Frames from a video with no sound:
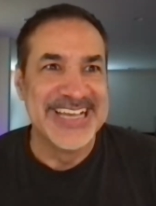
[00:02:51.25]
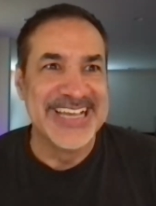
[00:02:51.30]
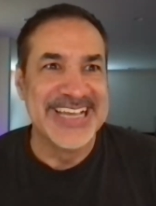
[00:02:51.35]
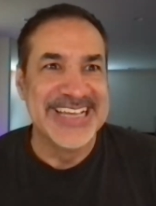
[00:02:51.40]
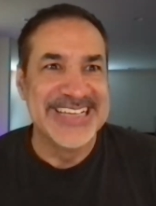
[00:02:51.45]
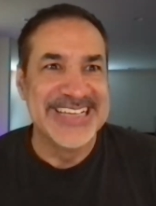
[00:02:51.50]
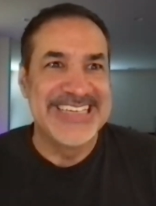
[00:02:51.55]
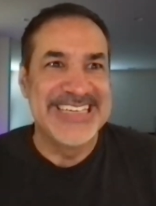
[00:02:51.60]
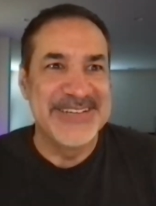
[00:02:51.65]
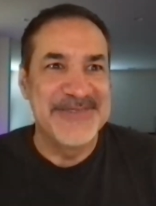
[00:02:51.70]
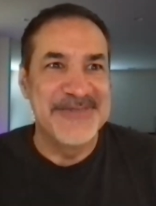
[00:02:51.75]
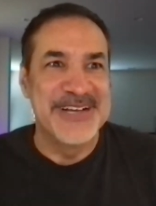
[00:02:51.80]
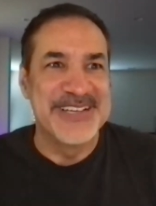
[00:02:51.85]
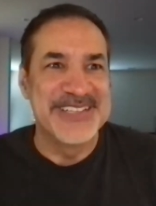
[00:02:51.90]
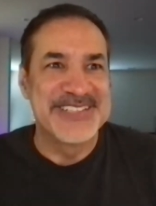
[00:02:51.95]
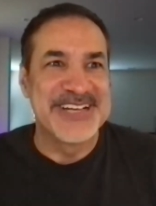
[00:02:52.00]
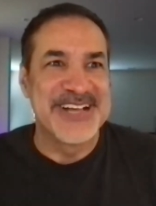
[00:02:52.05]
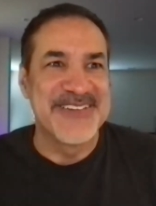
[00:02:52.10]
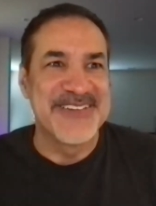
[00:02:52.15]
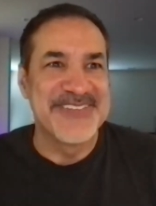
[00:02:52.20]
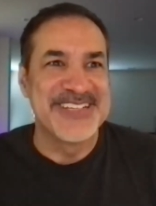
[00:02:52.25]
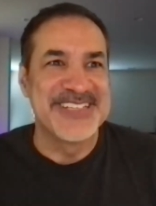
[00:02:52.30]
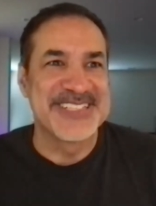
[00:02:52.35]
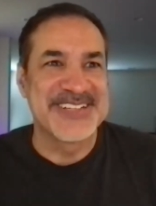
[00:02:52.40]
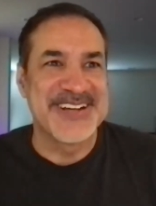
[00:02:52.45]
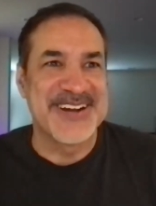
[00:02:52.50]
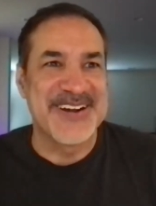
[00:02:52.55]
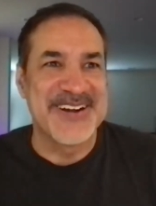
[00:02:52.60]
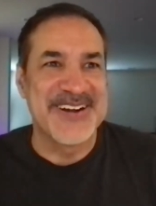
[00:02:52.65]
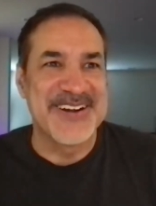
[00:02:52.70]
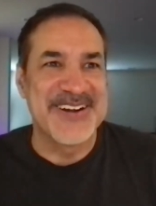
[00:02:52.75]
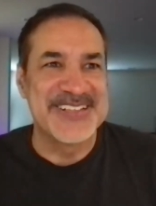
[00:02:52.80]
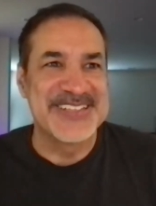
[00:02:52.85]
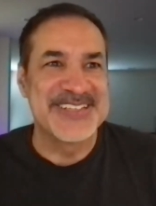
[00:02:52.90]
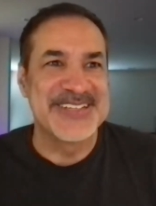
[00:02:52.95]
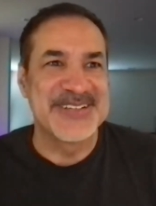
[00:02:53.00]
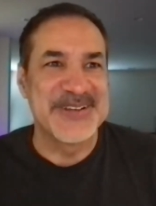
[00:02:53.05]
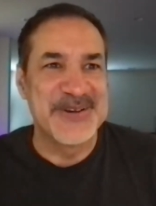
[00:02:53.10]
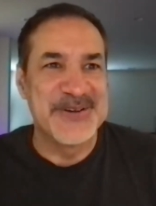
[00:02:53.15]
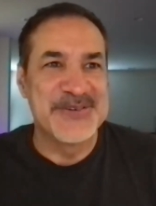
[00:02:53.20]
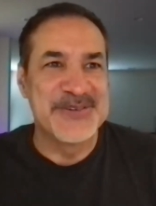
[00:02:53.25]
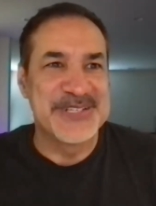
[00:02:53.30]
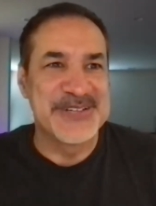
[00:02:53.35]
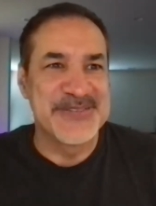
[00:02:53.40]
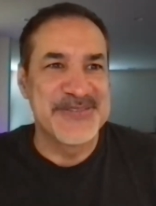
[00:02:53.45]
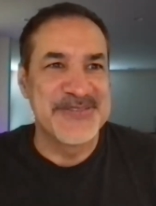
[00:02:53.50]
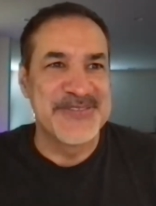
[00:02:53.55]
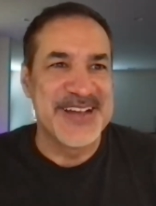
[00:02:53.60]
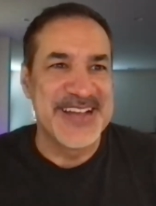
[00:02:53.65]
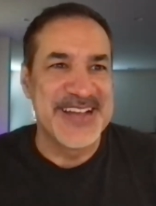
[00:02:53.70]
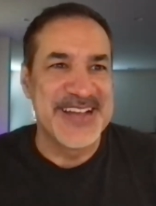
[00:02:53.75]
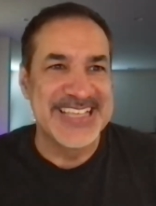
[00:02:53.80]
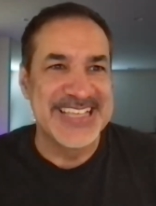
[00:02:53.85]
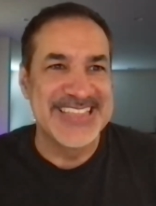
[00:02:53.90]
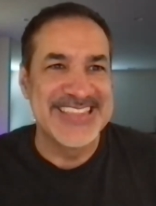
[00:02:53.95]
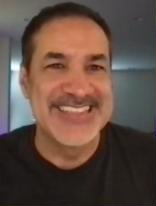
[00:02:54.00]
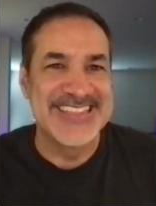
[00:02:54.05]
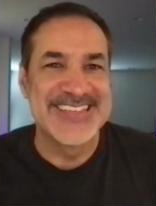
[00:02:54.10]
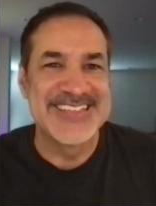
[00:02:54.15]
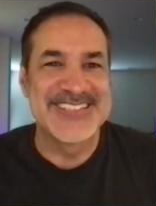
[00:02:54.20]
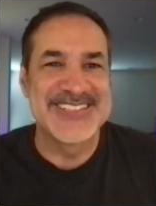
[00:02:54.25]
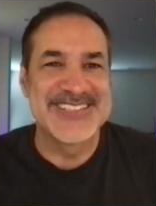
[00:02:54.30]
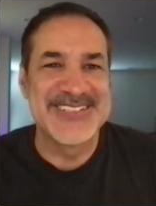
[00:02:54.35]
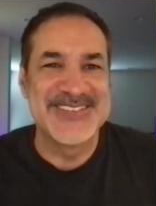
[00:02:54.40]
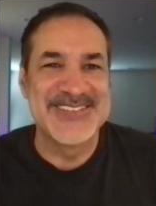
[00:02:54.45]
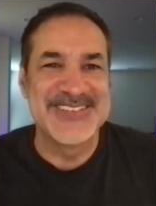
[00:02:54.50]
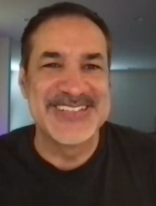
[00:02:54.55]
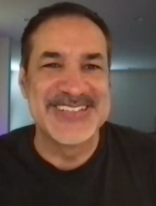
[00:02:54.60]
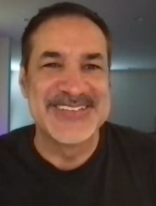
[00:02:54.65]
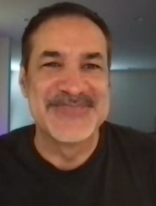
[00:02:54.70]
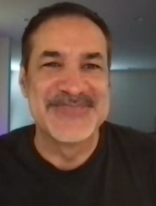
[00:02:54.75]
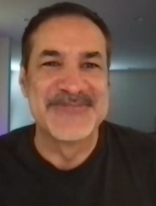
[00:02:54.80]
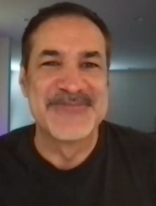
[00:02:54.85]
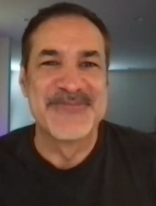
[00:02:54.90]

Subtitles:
And he went off in his car to go to find the student.